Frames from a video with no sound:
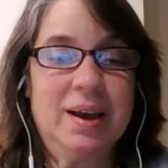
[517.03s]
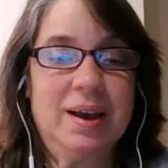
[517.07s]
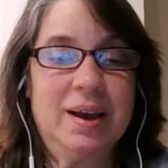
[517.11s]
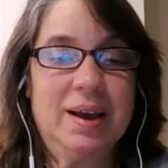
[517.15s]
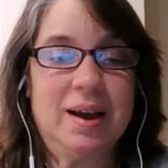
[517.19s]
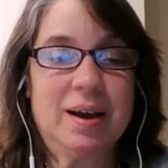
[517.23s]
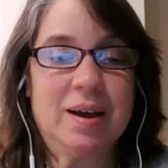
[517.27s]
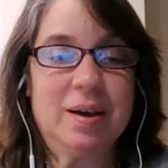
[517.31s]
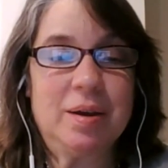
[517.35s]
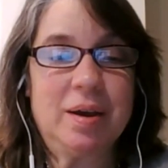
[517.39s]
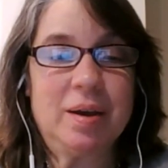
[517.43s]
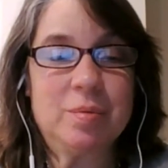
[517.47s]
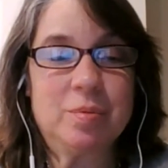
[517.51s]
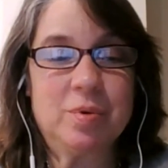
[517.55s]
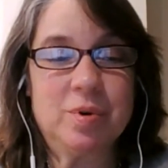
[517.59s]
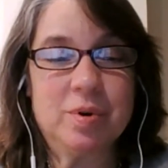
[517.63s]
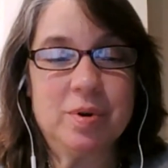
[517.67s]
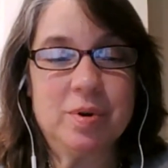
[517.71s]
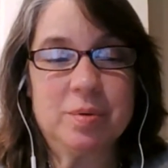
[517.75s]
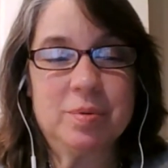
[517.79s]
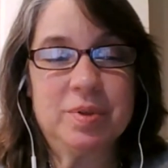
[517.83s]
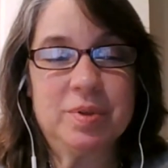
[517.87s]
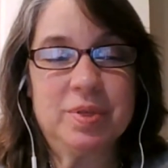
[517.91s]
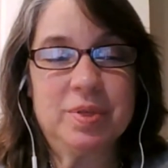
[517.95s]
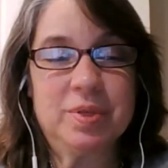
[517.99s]
I
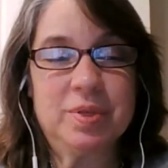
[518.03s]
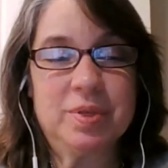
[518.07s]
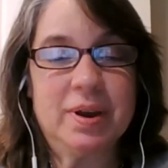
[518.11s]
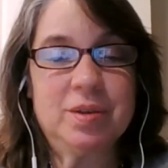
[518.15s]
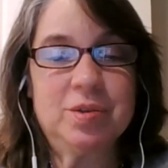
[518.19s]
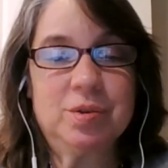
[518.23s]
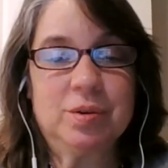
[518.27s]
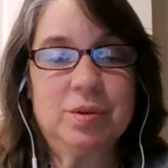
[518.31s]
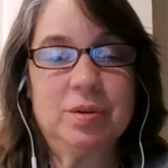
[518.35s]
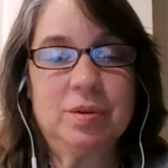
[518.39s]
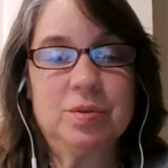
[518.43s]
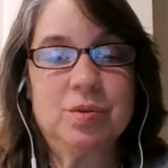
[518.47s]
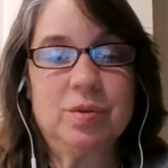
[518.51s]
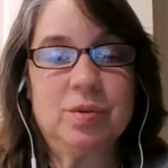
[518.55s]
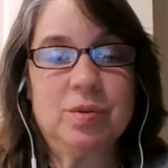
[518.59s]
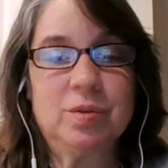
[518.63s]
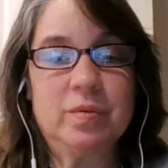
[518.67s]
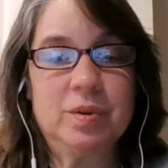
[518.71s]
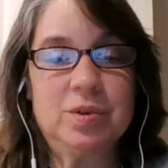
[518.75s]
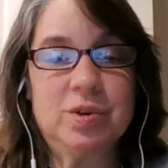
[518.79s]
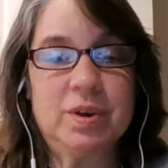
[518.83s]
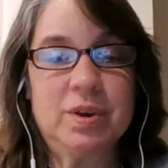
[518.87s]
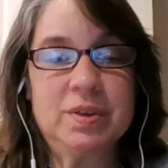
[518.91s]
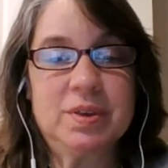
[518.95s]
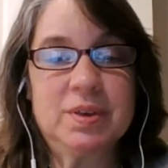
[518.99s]
work with the National Juvenile
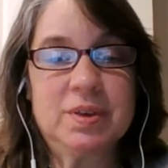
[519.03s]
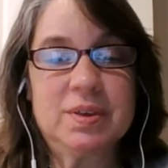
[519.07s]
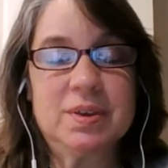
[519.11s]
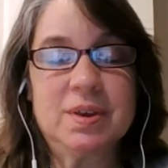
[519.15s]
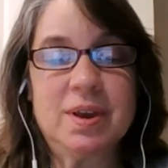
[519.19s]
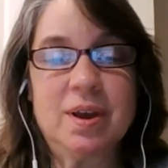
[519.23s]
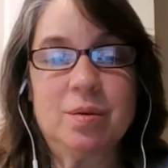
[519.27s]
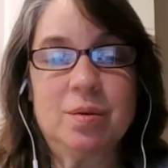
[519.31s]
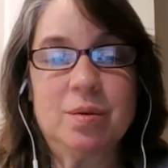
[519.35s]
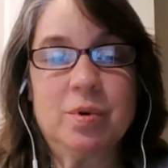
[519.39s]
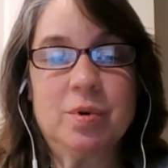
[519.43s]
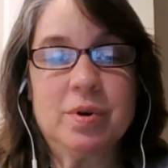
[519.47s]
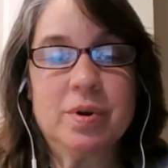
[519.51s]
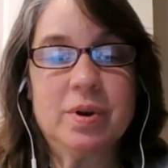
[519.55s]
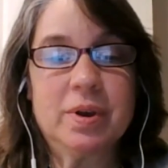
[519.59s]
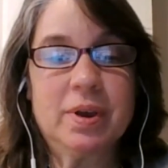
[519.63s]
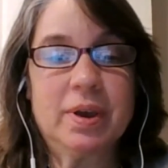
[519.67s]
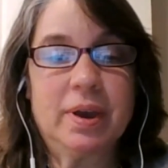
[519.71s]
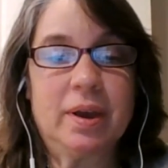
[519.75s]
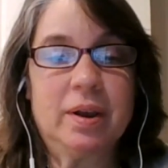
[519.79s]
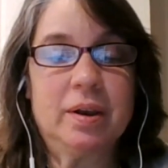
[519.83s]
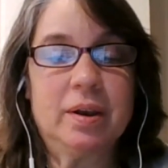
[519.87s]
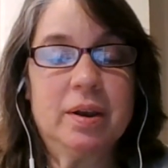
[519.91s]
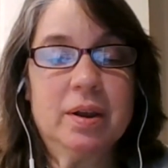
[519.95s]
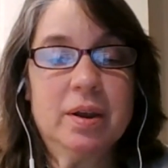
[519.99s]
Justice Network,
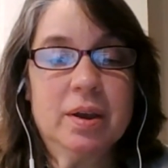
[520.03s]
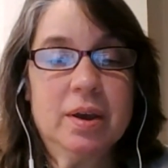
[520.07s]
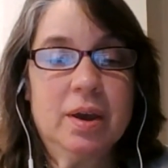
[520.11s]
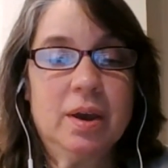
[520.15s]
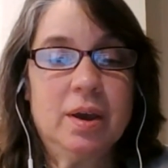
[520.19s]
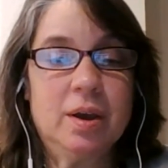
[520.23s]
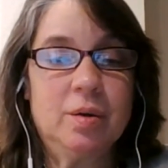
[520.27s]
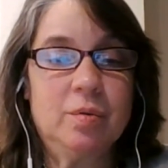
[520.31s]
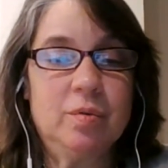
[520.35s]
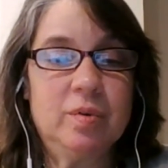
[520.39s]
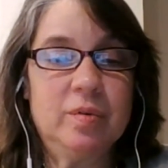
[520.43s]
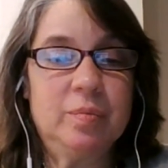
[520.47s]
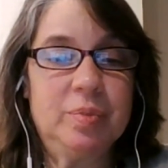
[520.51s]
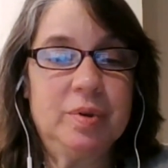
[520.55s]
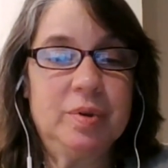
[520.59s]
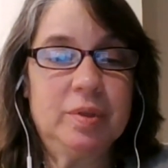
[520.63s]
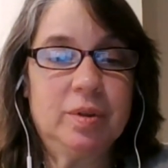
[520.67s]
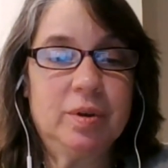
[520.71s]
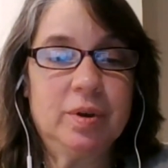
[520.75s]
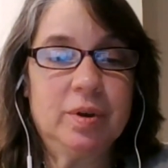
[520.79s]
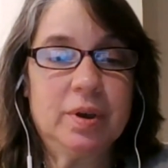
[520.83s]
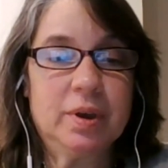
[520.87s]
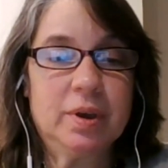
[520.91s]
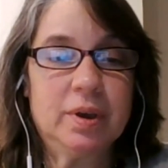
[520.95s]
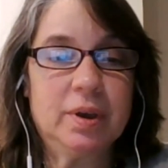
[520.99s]
and we've been
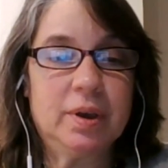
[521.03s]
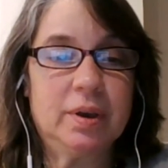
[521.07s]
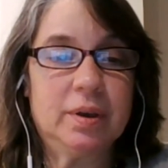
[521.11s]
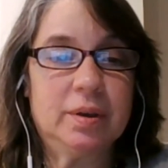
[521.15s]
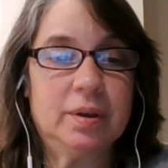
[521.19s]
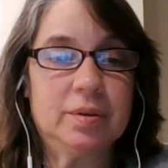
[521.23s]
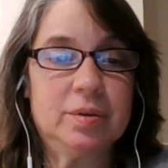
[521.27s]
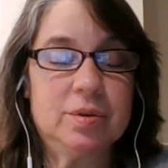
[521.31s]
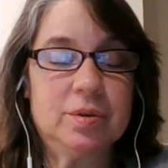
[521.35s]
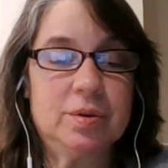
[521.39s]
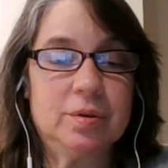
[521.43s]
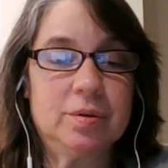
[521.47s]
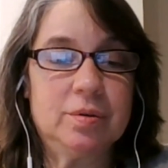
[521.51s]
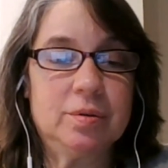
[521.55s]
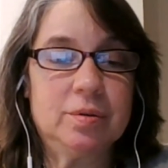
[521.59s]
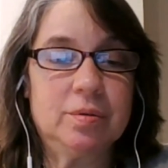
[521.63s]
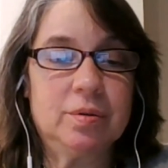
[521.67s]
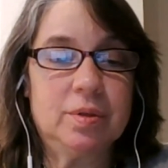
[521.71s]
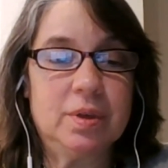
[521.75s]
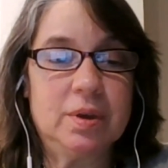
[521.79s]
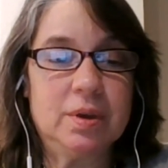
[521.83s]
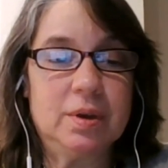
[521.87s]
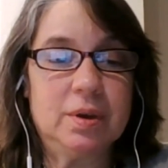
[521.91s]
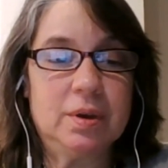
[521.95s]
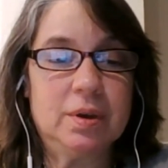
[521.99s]
looking into
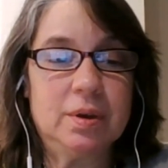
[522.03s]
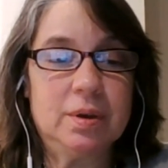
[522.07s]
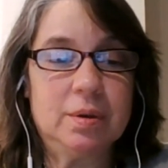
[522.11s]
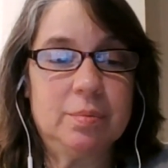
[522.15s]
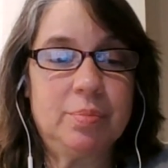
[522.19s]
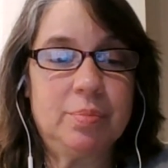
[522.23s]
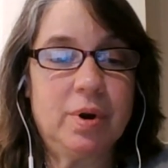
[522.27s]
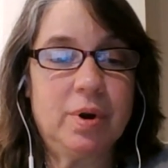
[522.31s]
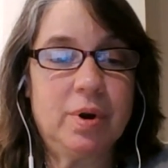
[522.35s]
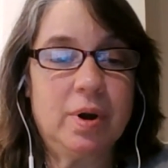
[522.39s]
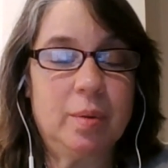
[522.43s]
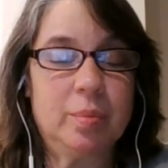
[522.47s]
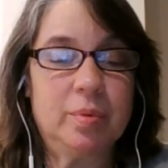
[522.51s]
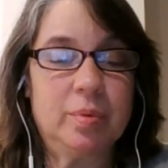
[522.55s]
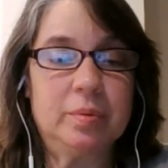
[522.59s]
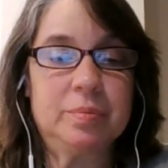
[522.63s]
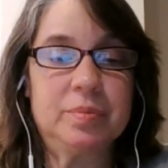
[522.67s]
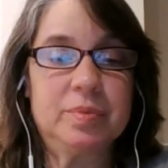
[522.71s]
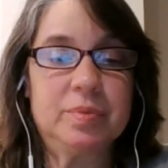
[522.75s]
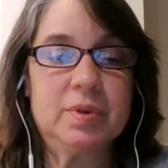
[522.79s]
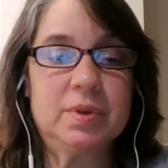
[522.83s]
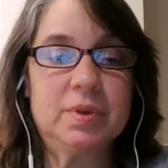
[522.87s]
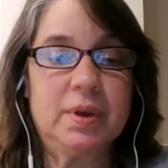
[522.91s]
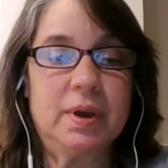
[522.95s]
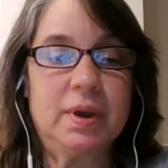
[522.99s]
the
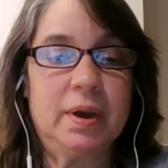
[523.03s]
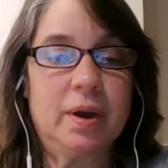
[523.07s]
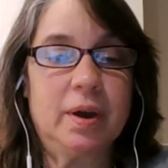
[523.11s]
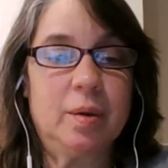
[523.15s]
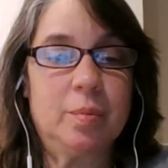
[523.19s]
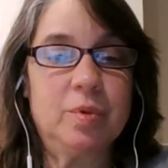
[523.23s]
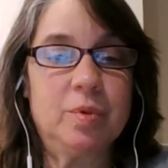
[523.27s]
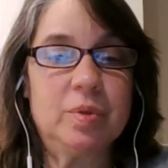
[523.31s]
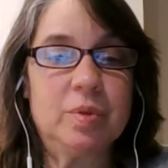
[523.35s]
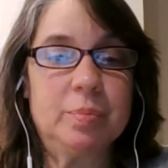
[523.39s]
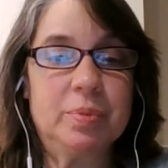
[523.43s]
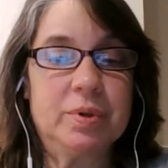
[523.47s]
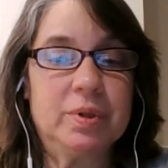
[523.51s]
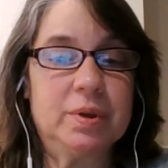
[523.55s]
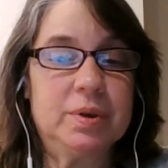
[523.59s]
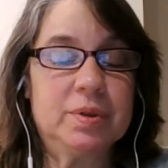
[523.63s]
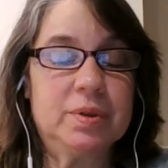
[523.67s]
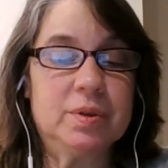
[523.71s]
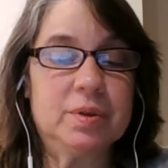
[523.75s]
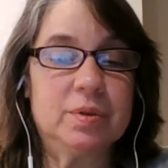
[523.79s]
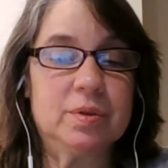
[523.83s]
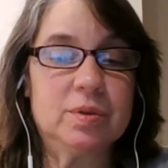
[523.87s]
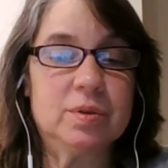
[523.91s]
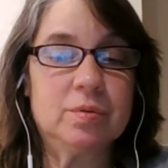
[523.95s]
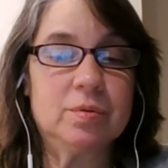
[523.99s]
problems with
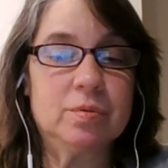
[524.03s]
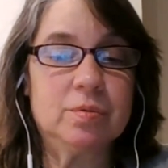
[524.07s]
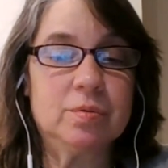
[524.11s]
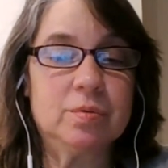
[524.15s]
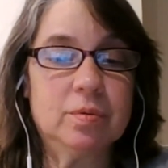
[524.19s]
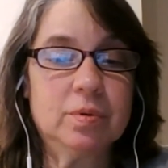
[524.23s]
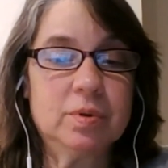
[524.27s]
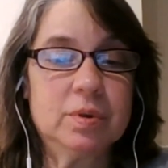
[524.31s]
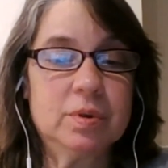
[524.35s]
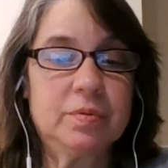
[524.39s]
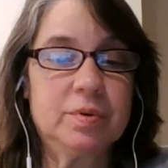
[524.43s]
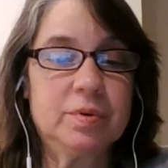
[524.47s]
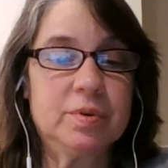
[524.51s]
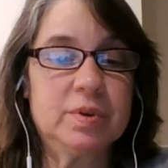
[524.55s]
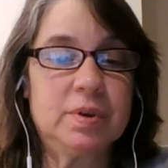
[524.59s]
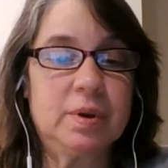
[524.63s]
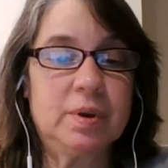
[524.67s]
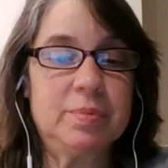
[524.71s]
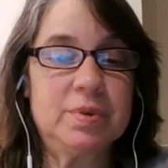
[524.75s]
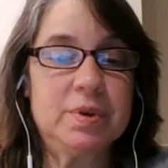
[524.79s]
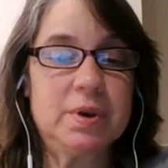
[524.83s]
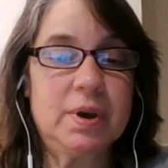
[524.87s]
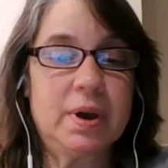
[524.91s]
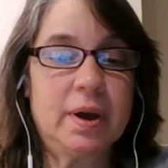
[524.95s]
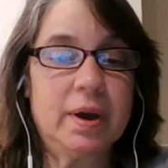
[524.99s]
police in schools for some
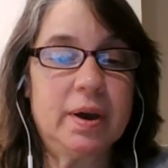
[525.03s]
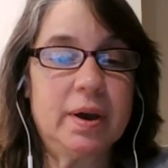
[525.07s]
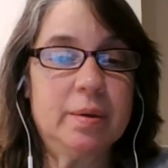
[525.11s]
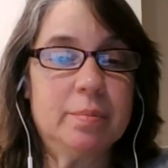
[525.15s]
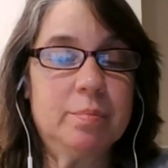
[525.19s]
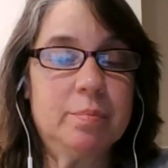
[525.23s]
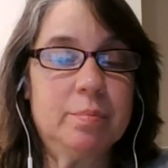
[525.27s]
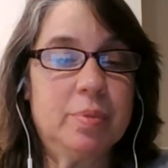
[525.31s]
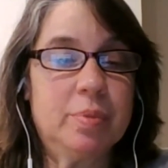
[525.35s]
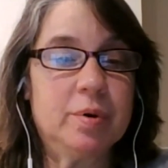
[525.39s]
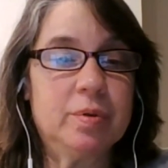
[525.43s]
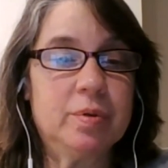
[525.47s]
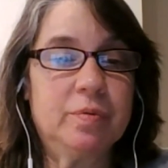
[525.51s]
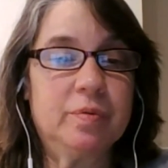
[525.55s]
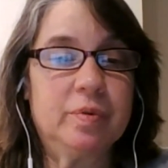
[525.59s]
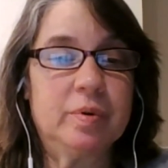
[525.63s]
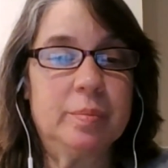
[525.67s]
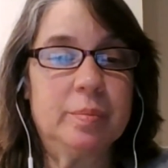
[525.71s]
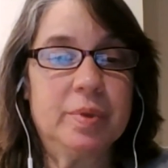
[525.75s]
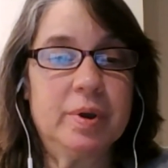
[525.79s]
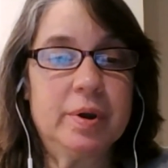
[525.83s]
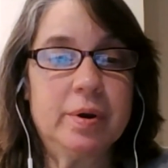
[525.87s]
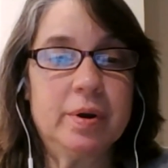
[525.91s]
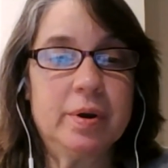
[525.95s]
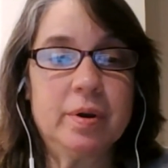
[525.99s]
time, both from
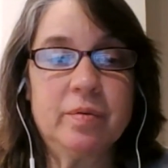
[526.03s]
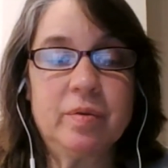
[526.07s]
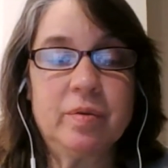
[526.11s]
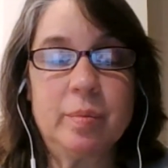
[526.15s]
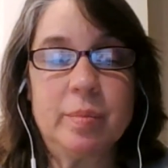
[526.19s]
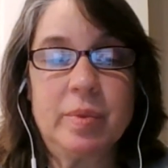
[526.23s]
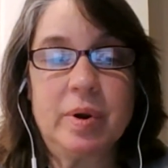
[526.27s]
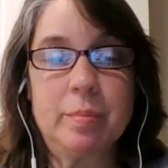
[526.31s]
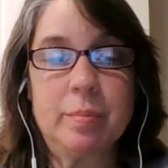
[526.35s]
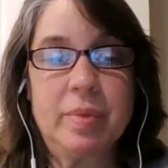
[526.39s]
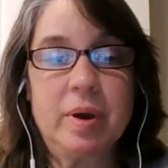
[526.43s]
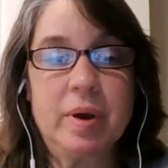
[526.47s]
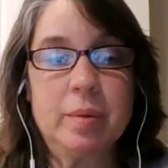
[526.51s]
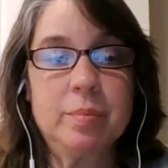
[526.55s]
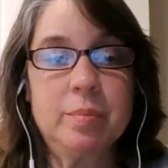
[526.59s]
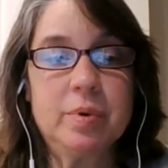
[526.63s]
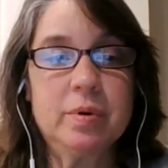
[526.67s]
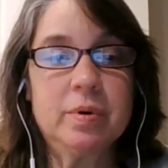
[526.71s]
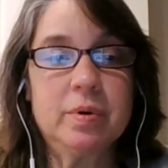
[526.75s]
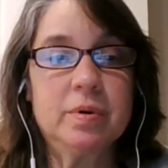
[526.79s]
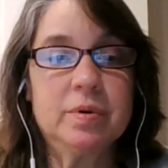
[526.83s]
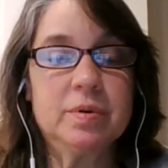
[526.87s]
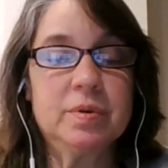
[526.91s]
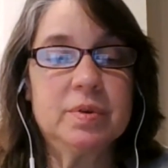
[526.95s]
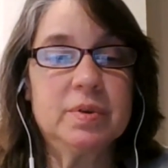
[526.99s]
hearing from our
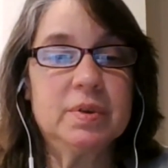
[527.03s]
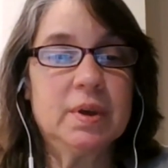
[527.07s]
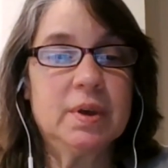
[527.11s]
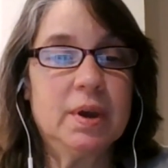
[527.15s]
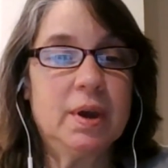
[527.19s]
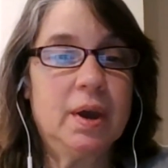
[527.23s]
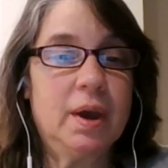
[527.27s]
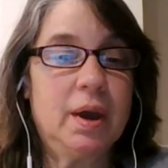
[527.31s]
members